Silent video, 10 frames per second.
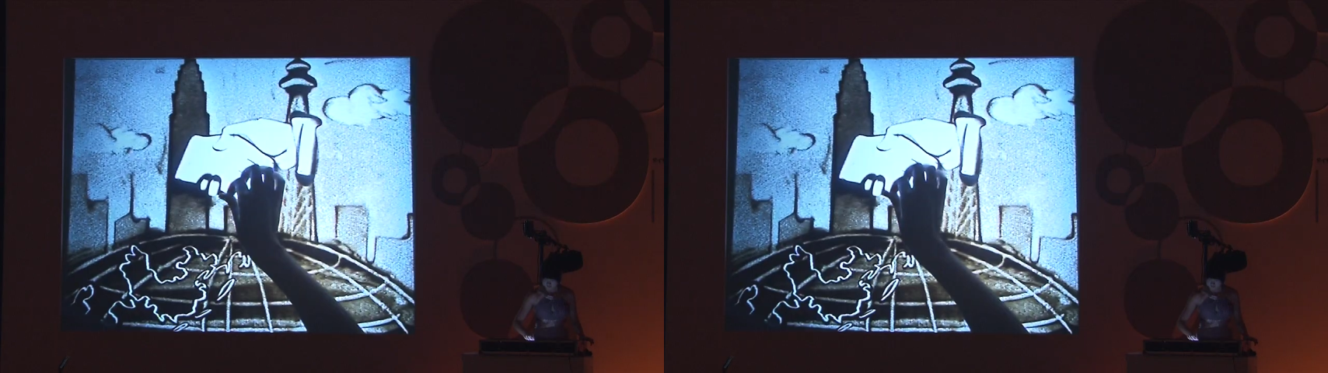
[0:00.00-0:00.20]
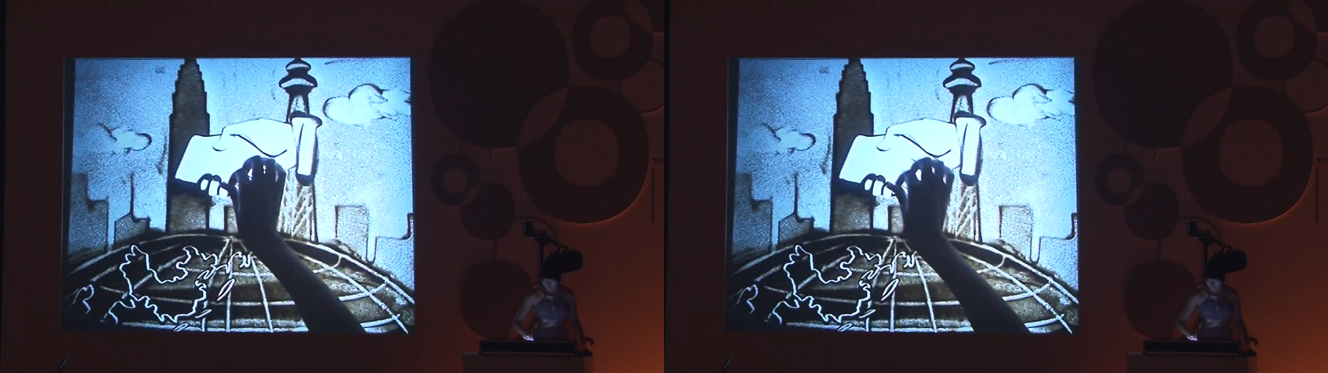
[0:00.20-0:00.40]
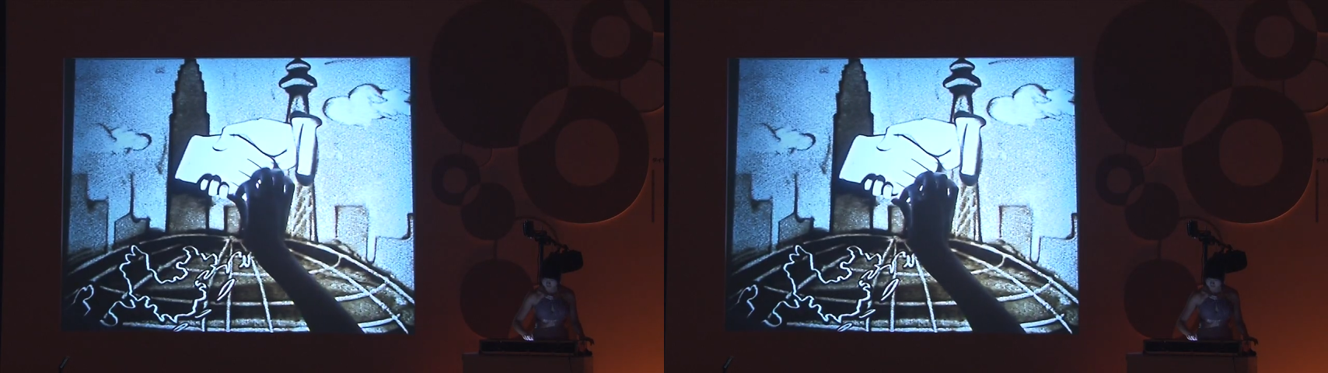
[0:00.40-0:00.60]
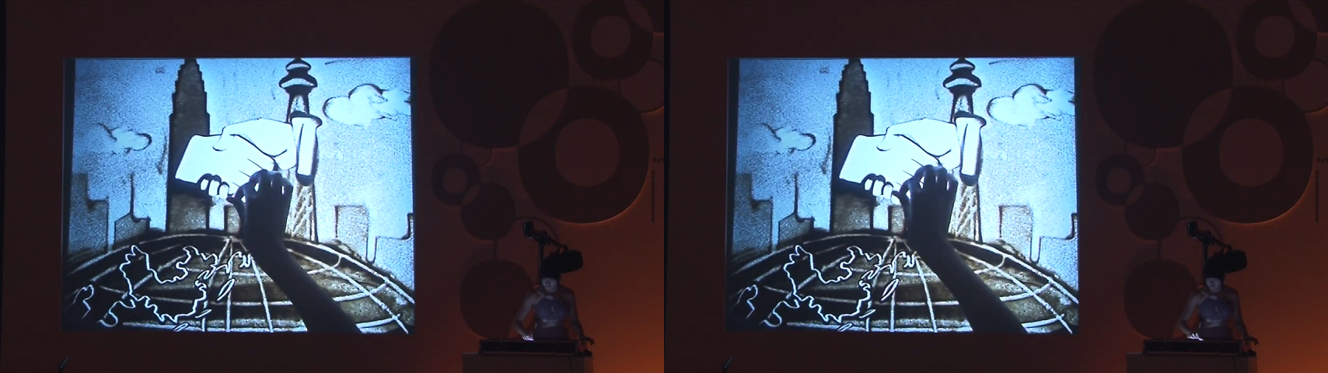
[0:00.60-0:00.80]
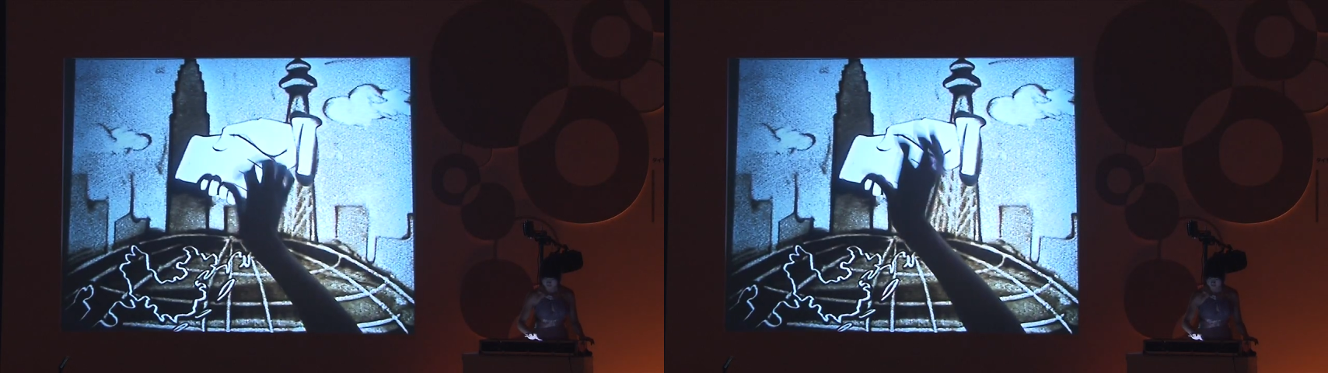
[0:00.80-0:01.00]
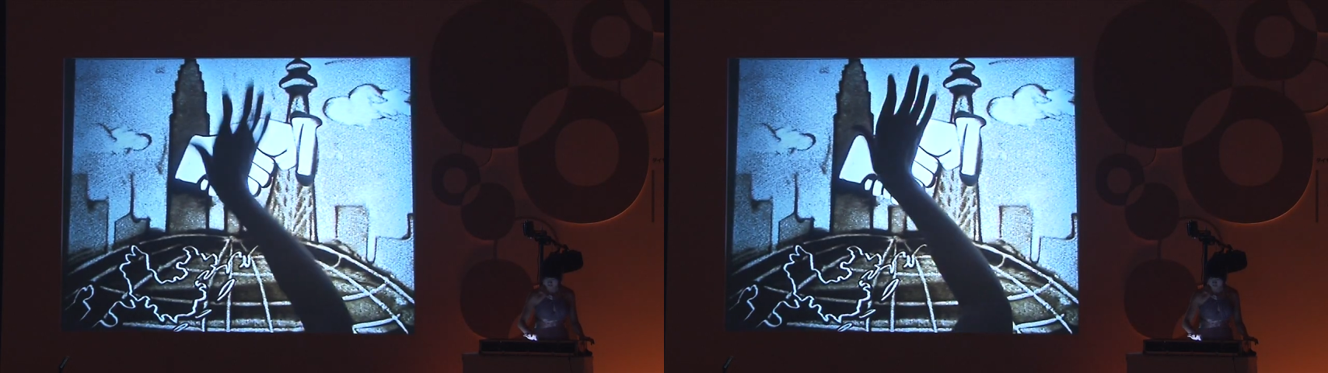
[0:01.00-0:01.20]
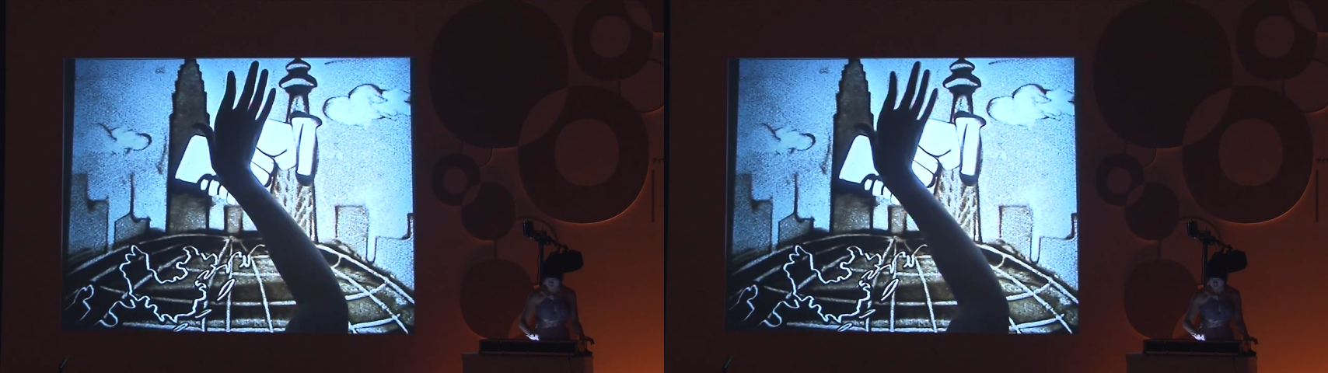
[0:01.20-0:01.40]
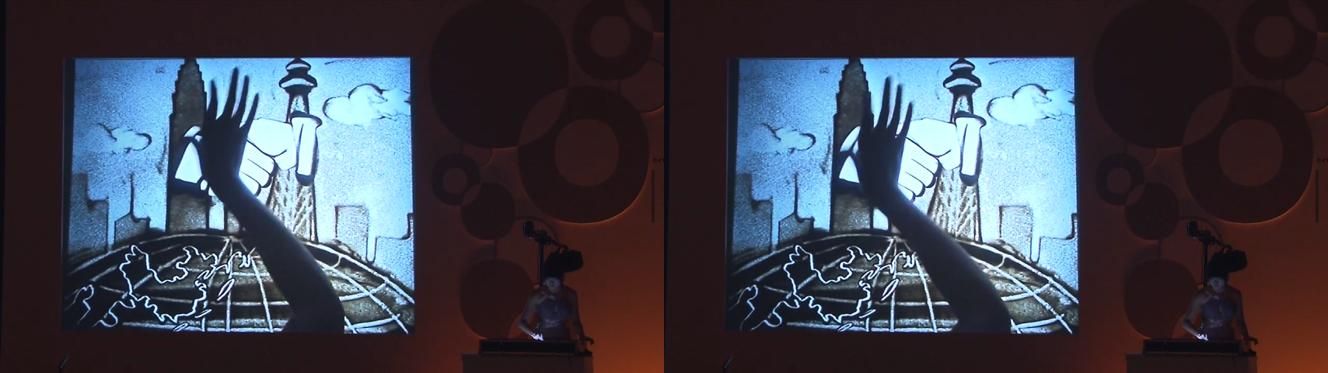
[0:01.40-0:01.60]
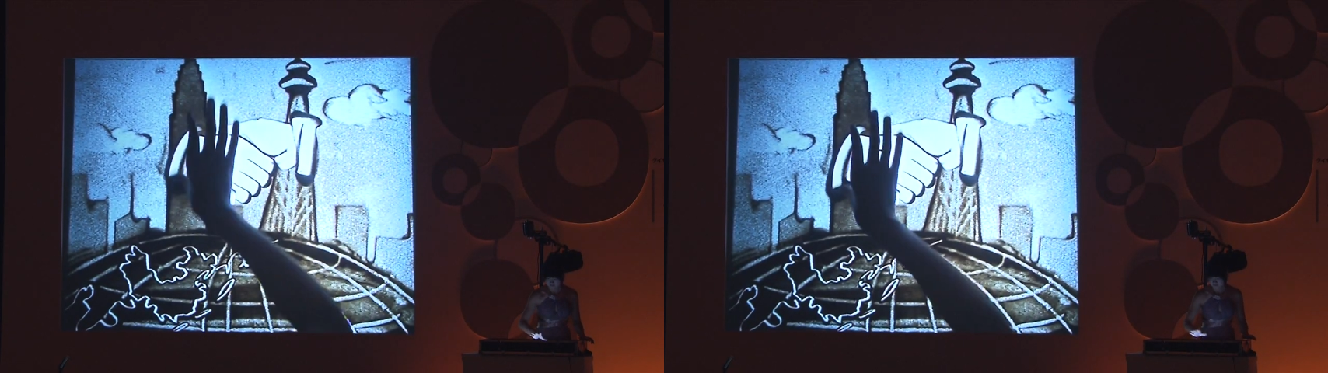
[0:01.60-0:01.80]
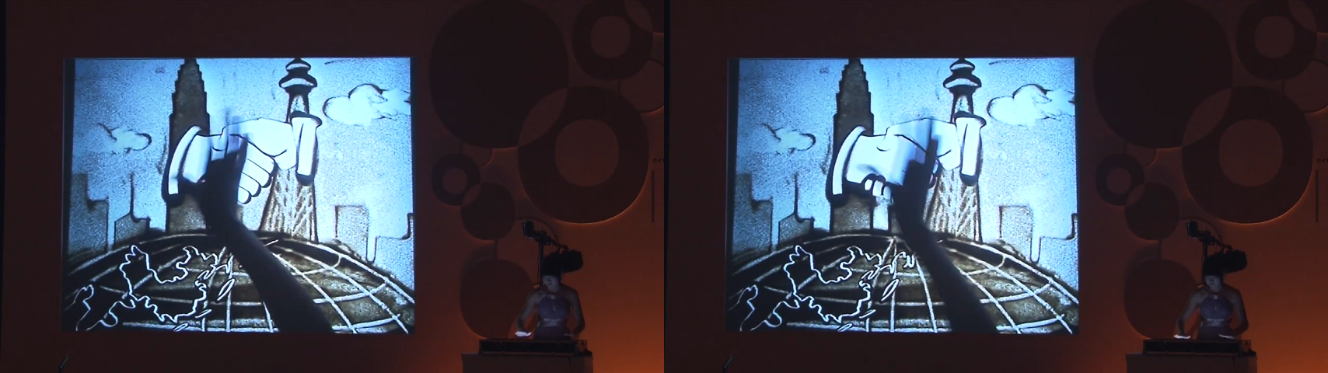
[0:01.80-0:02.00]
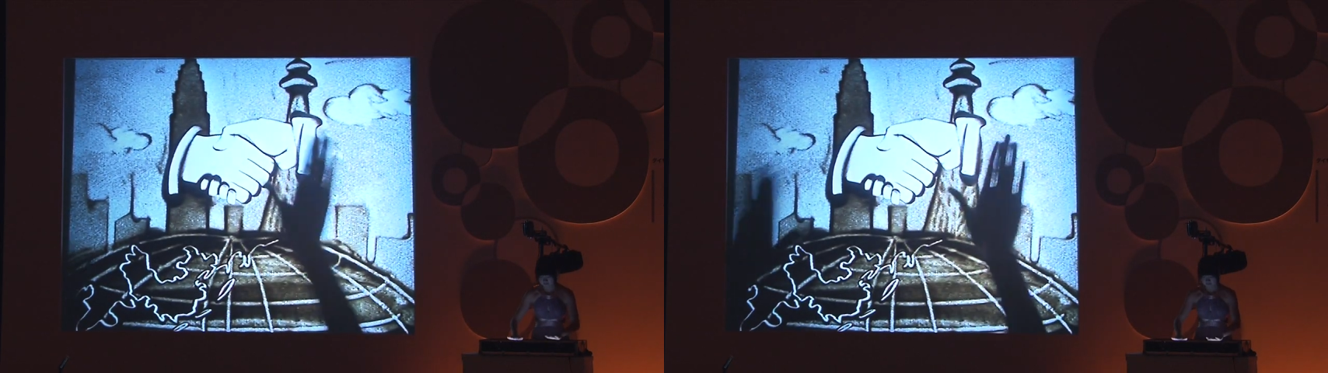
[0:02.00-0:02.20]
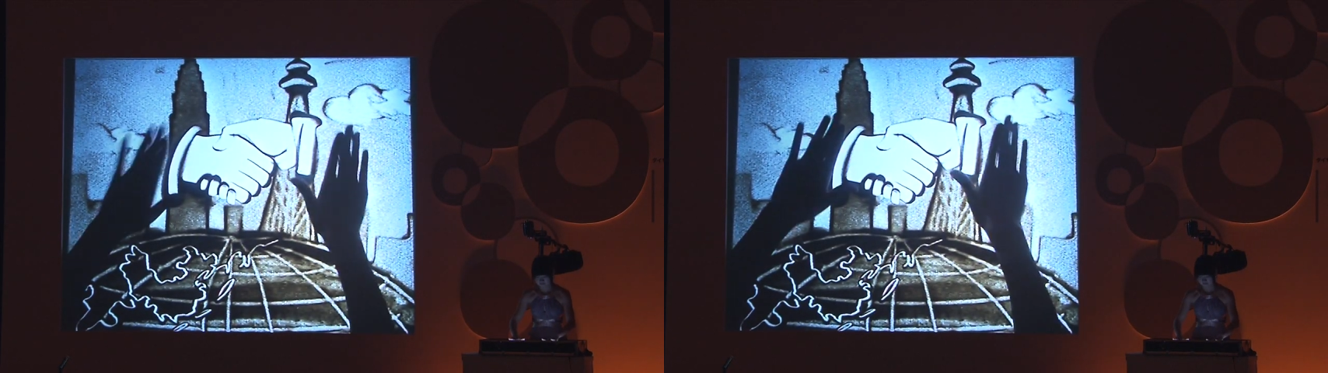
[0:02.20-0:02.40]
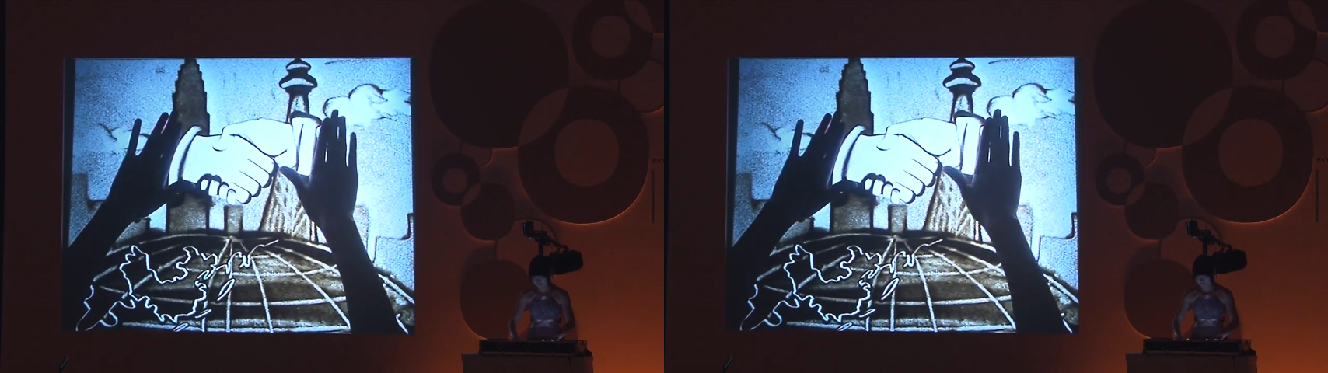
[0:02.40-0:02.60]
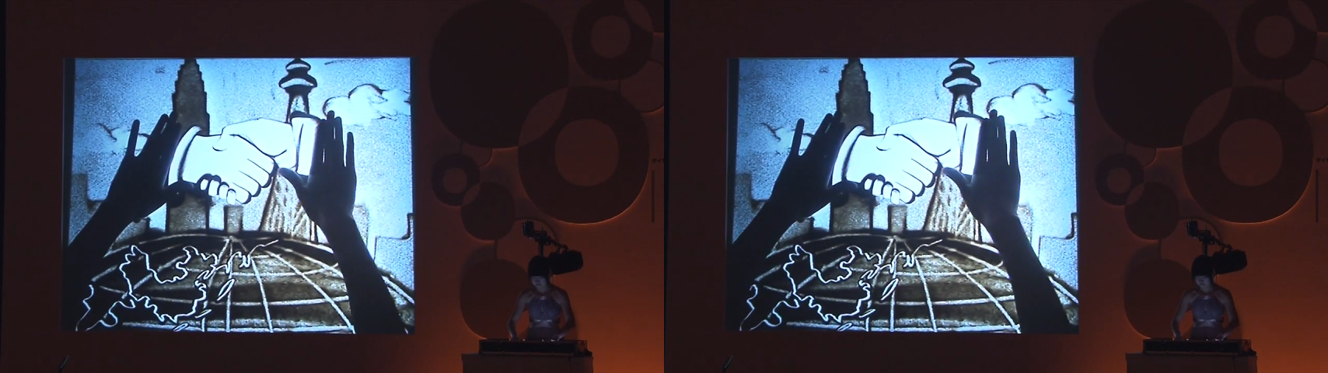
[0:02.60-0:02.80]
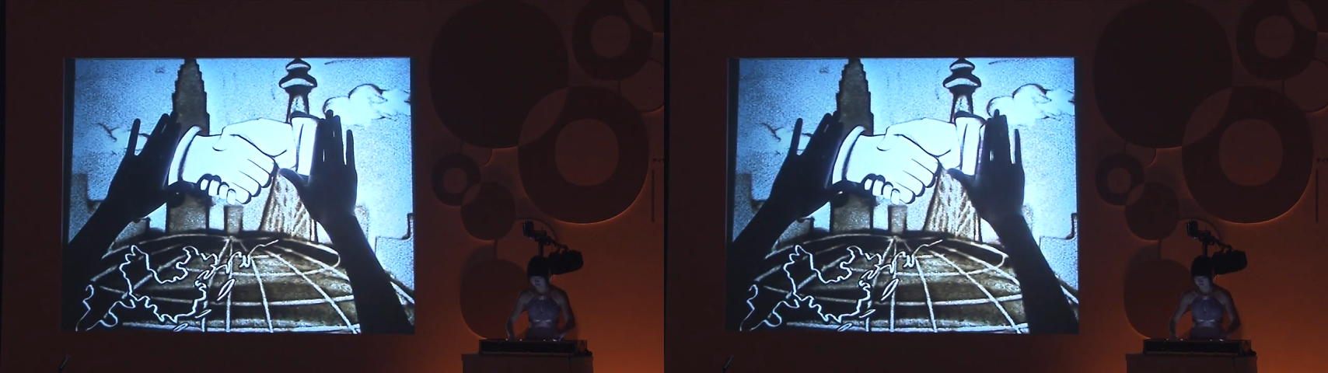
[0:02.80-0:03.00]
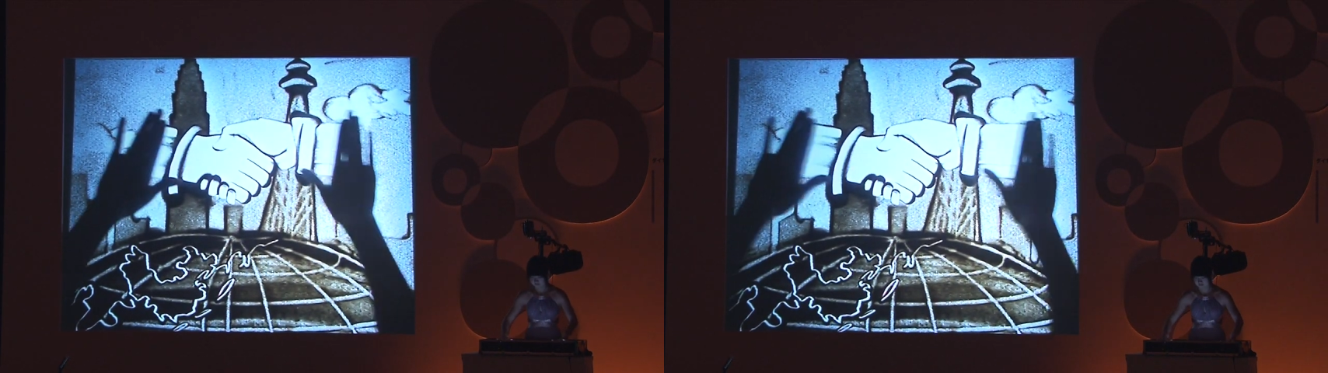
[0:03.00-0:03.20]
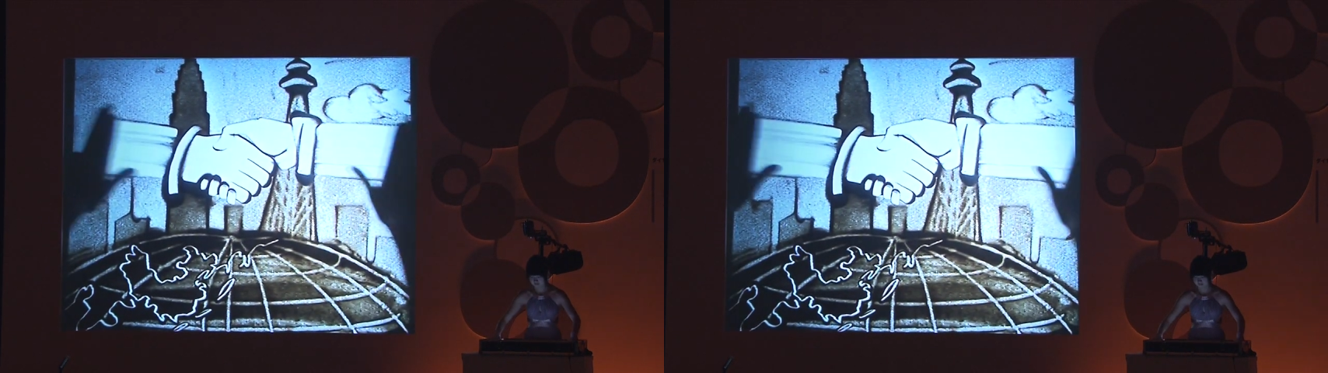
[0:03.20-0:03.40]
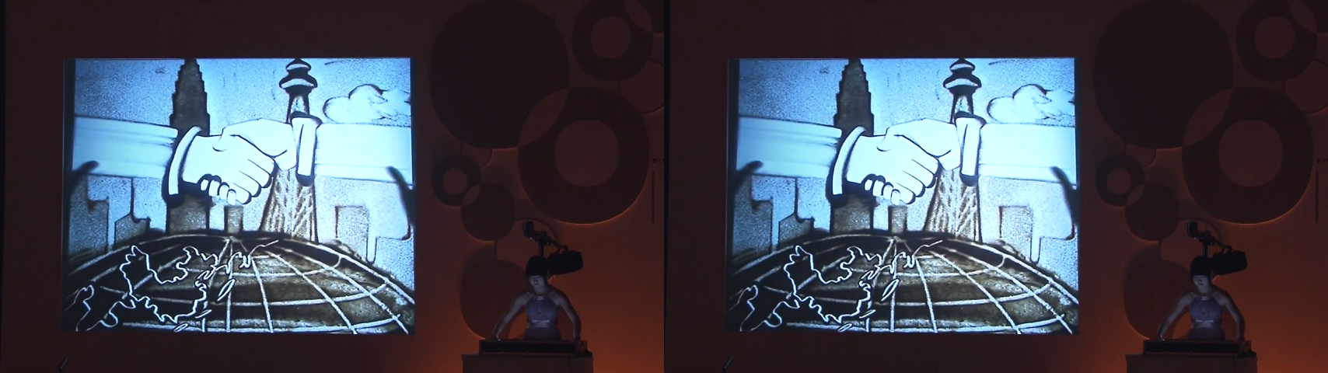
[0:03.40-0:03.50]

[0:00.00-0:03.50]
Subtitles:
Nobody's mouth can be seen.